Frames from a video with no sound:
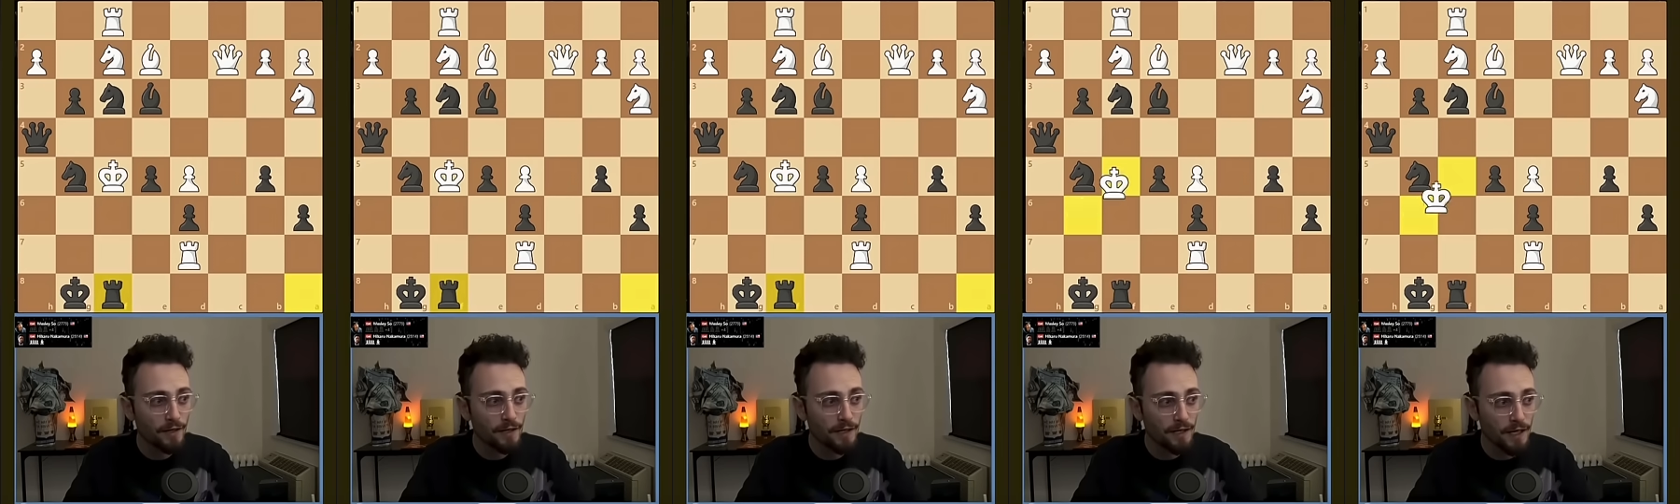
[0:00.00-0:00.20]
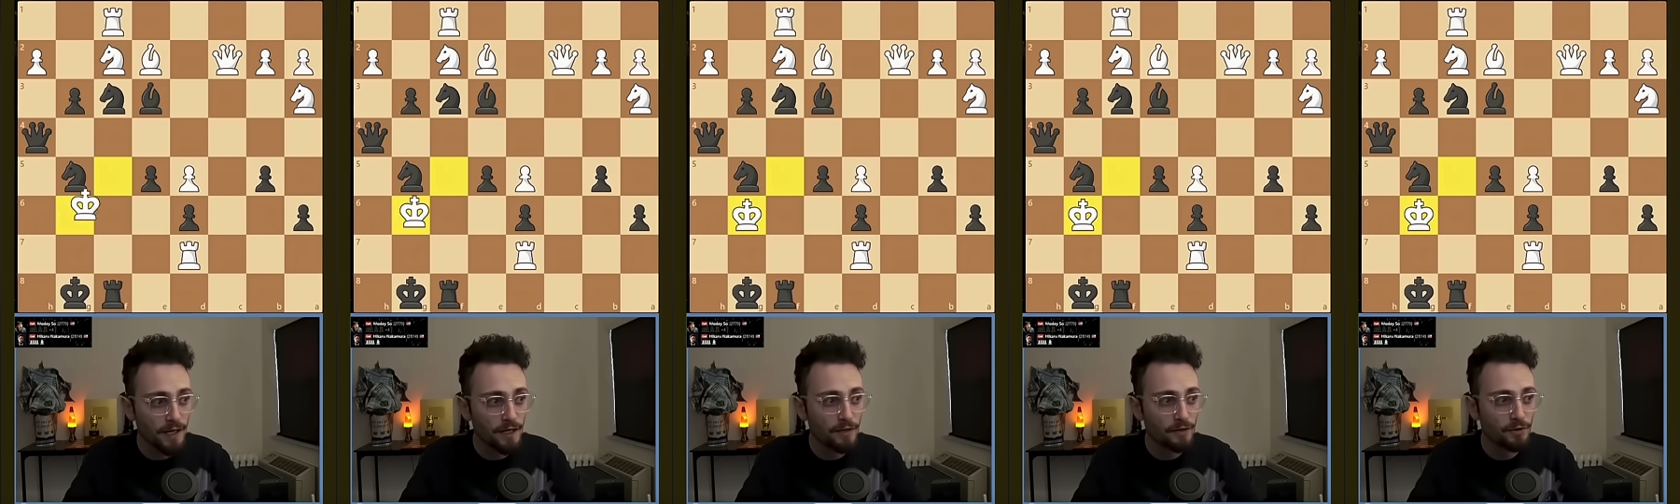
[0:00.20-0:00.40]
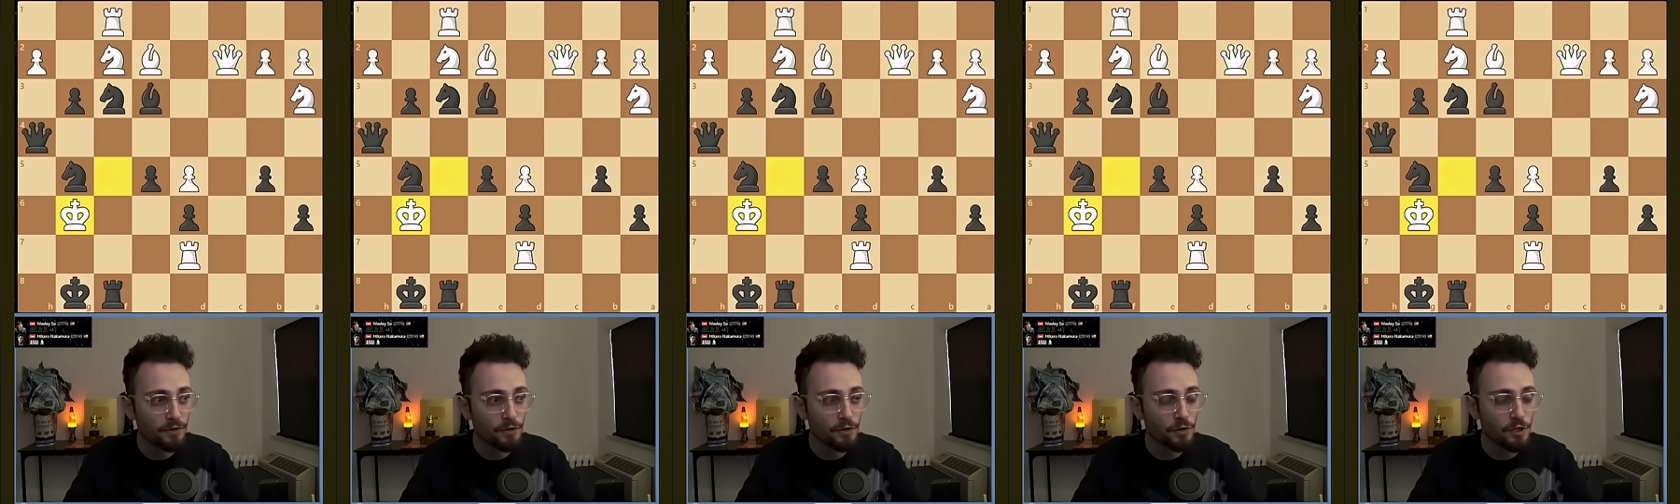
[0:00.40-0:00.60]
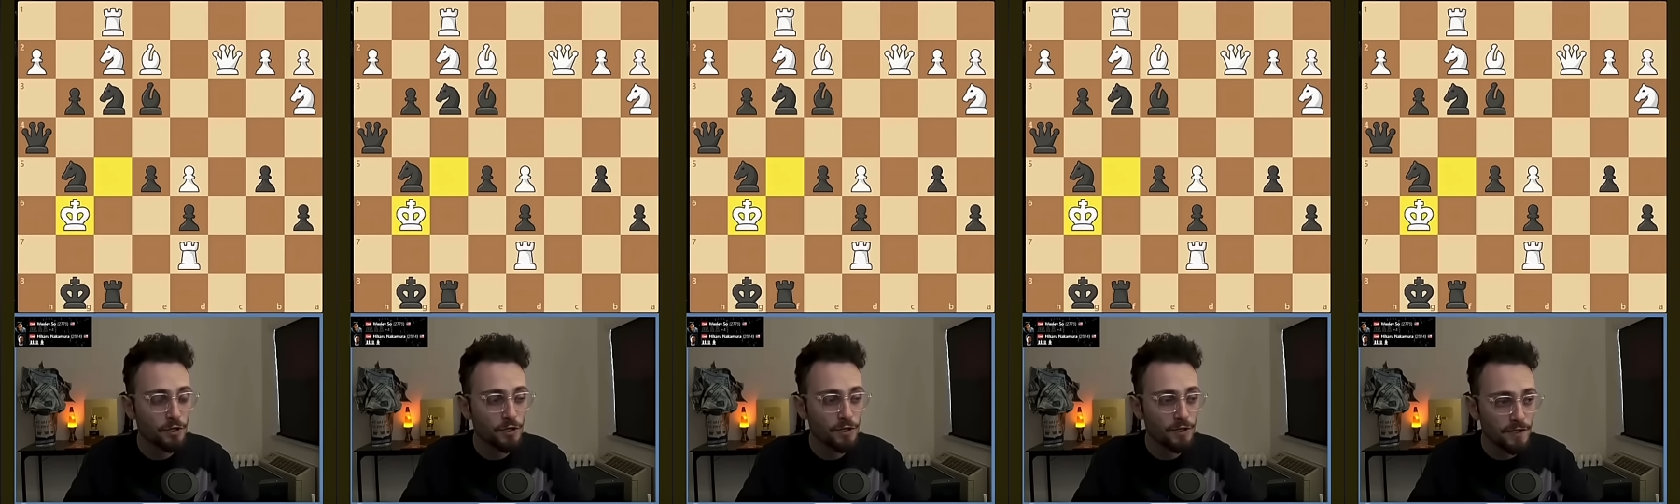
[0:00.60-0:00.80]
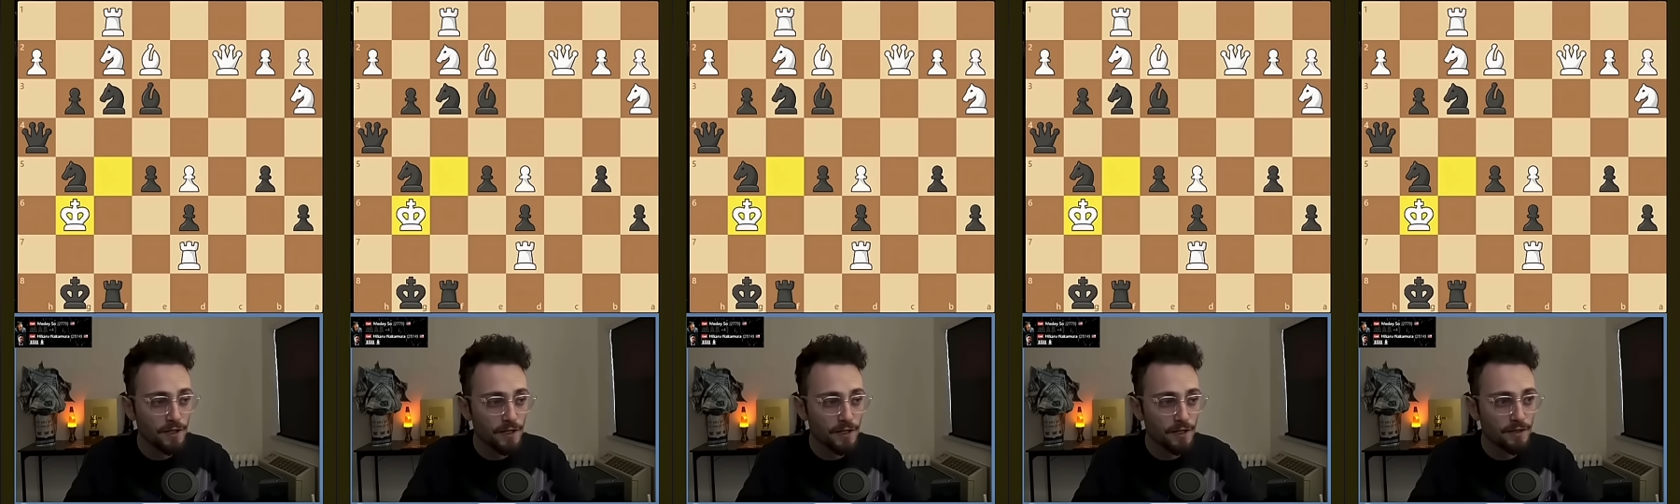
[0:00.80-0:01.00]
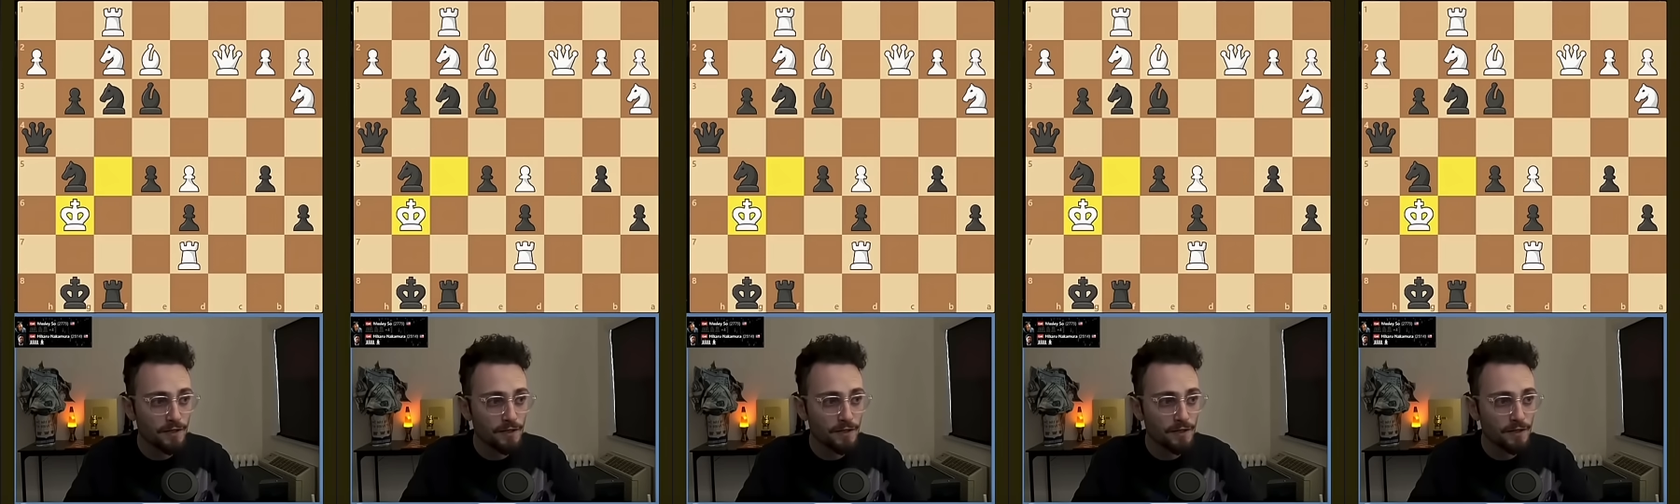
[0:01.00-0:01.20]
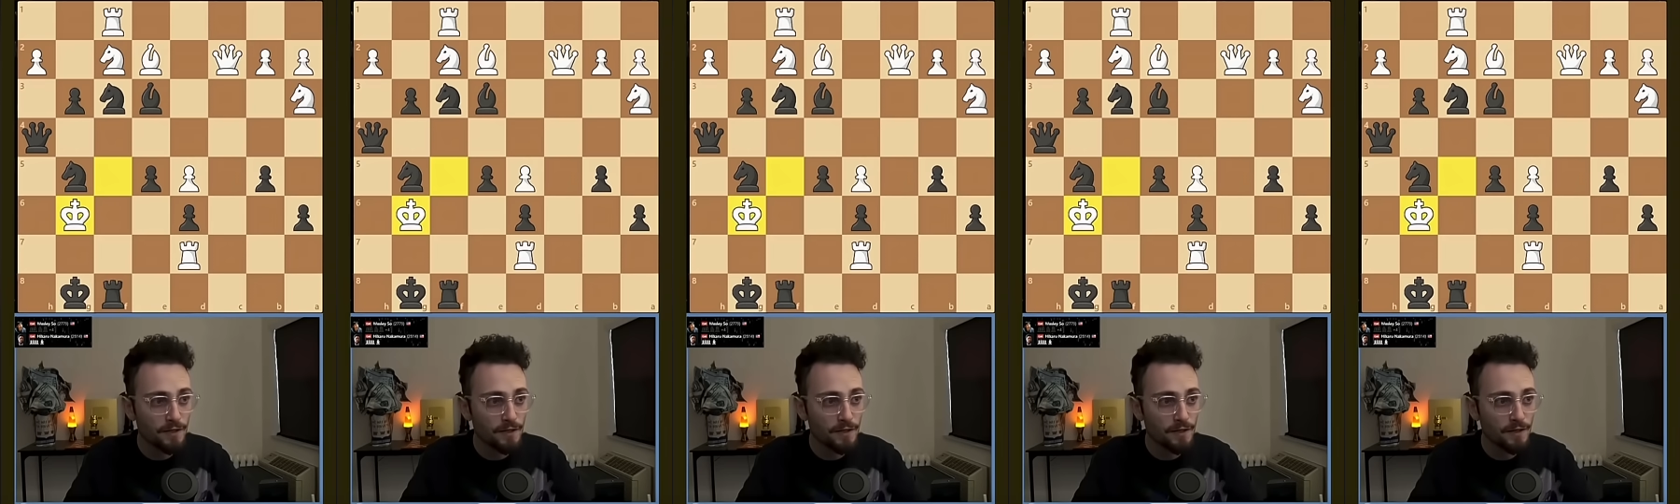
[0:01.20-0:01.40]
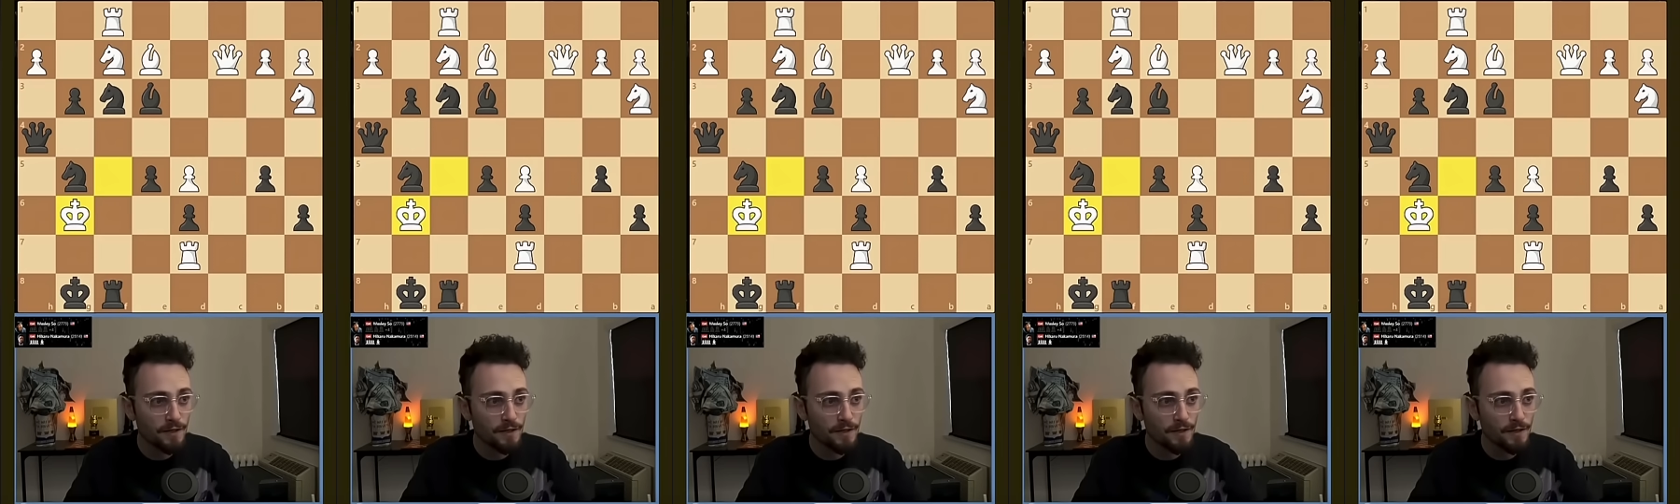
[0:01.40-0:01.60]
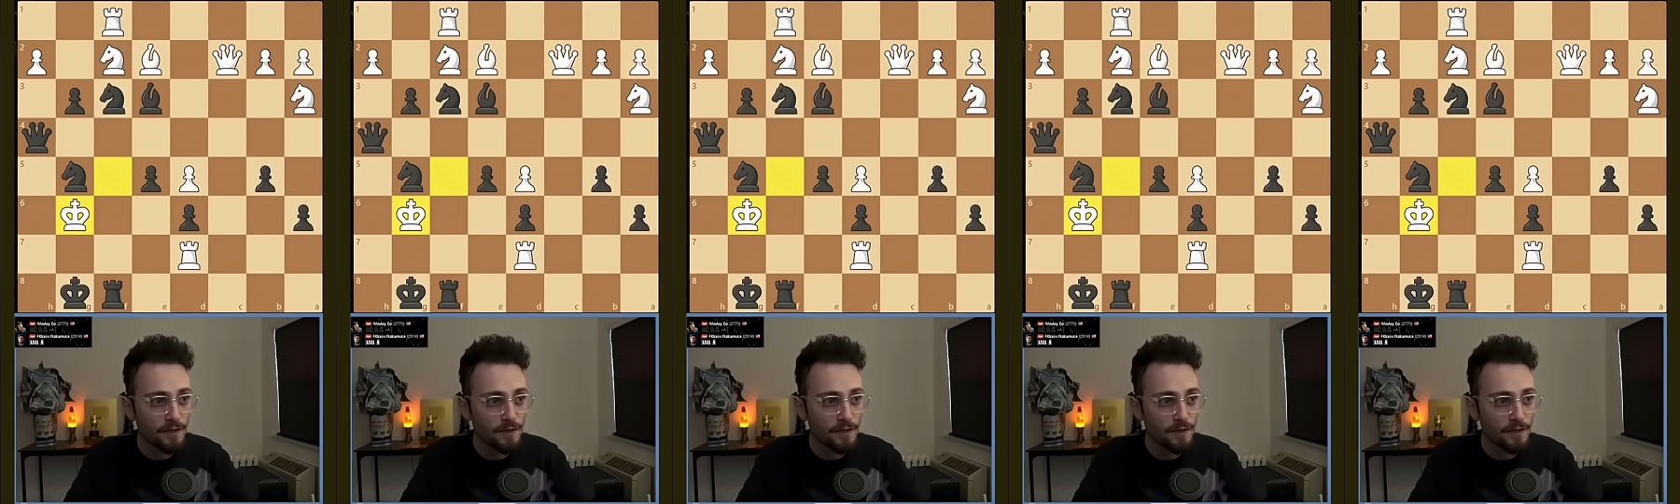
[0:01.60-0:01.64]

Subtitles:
king to g6.